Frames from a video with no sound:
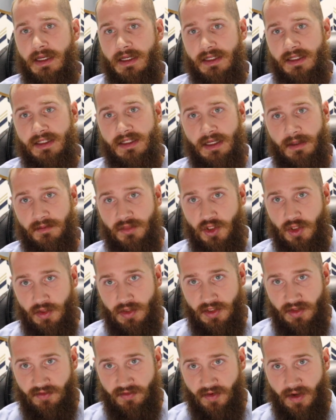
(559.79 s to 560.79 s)
Some choose
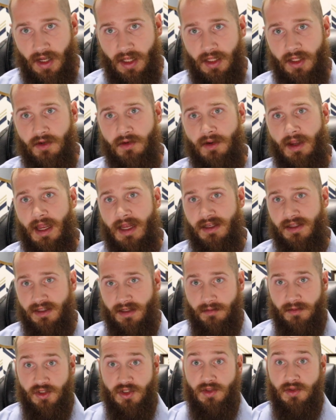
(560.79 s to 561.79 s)
to follow, and
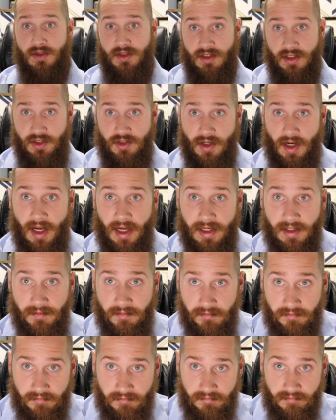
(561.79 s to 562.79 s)
some choose to try and,